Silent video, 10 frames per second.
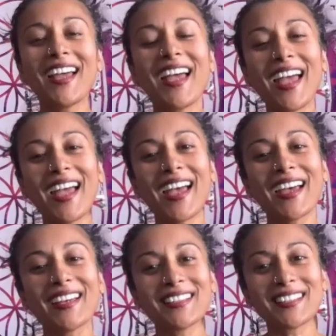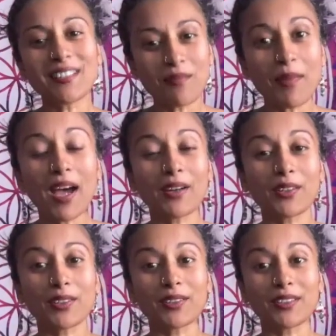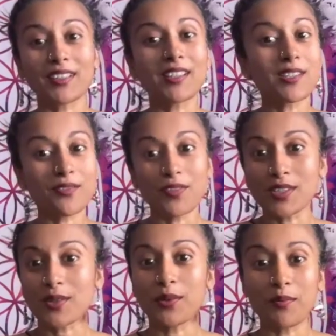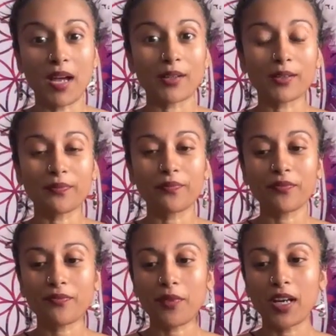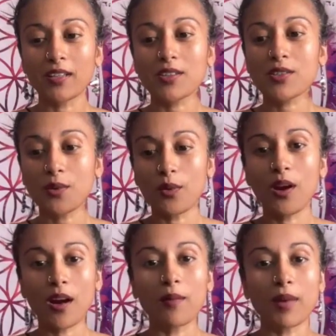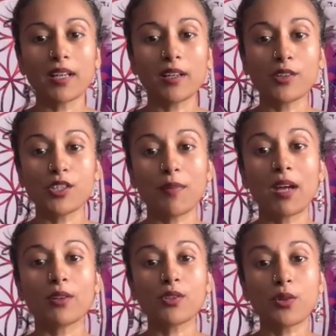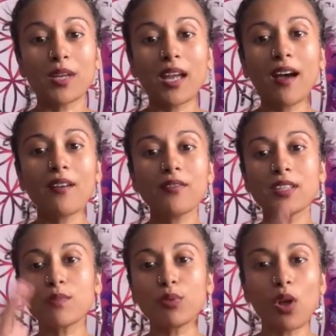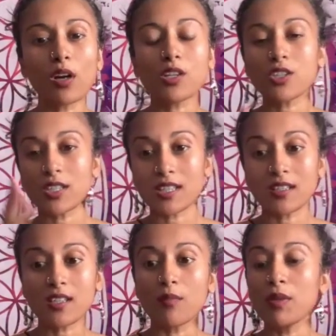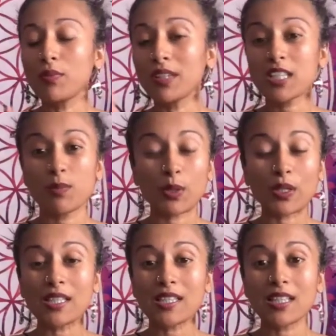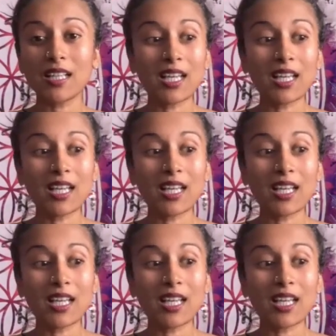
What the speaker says: And matter is physical matter, right? Soul, heart, mind, energy, matter. So we have these blockages, and some people experience it